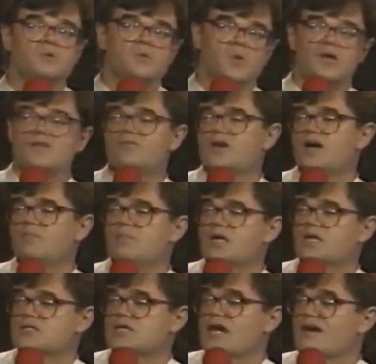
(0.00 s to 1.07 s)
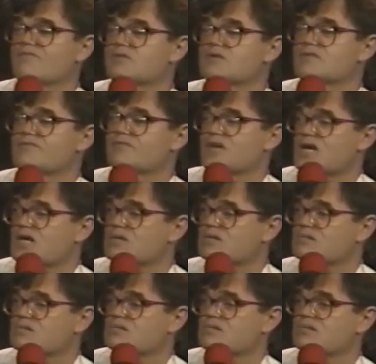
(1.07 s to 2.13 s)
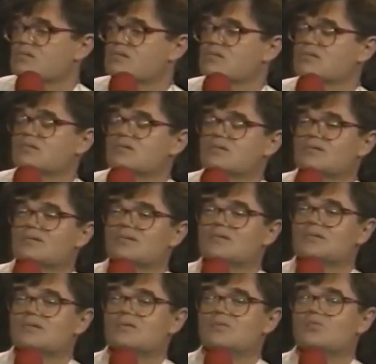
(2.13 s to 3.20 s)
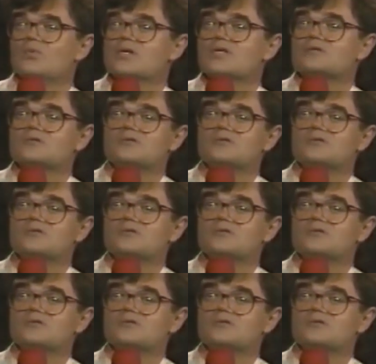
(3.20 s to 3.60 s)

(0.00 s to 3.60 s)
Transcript: 25 minutes after the fact, when